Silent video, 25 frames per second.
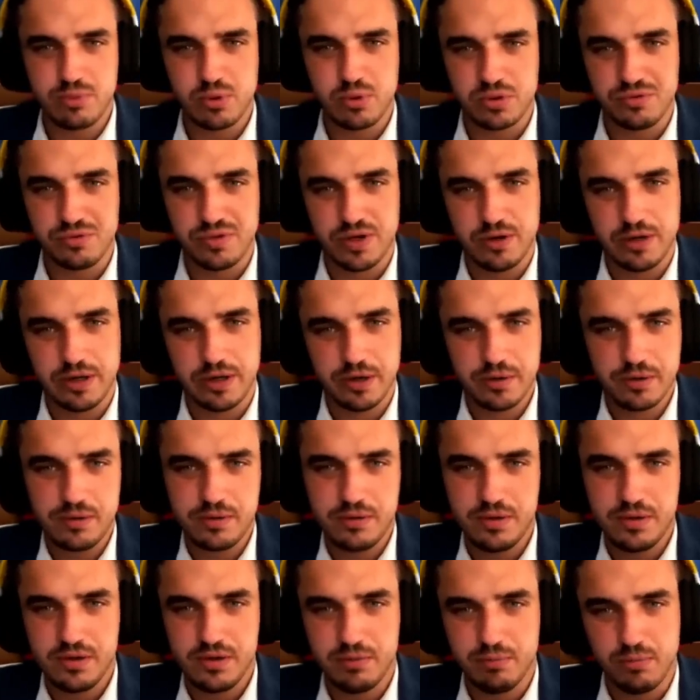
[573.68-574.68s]
portfolio,
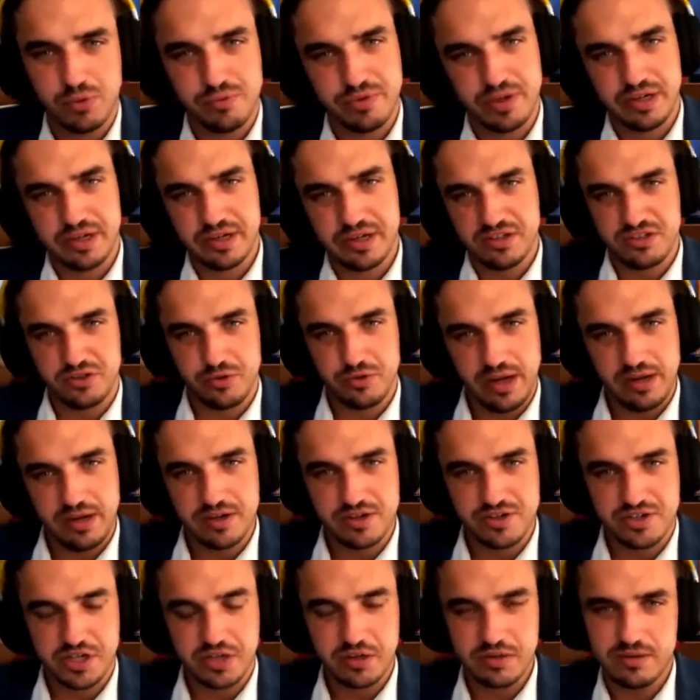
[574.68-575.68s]
moving it to
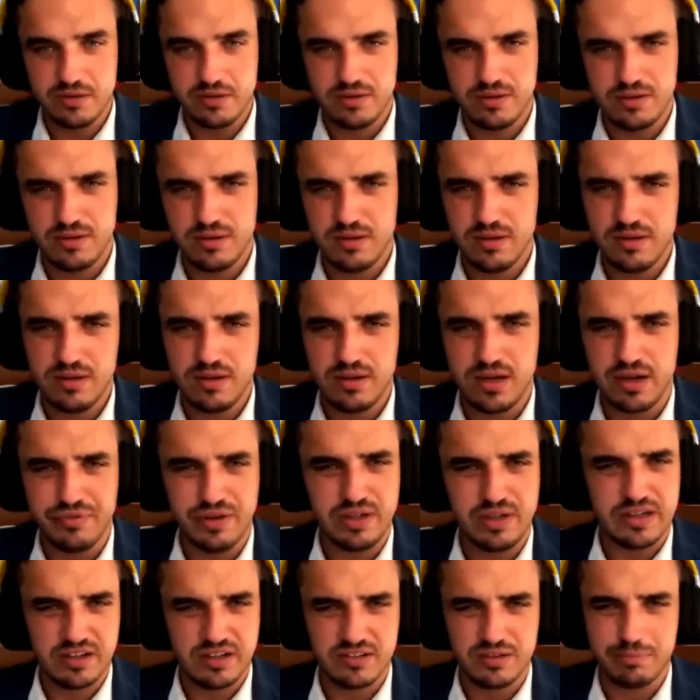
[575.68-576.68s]
energy? I
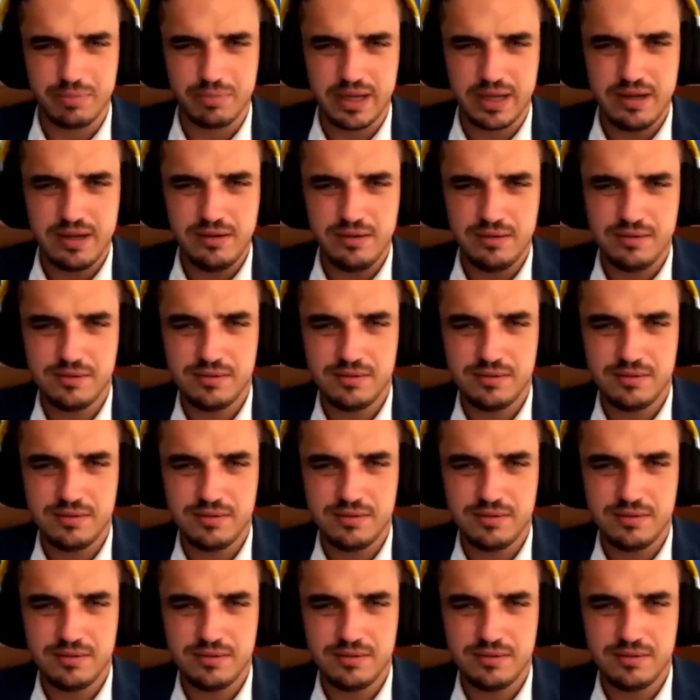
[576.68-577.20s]
think that's the plan.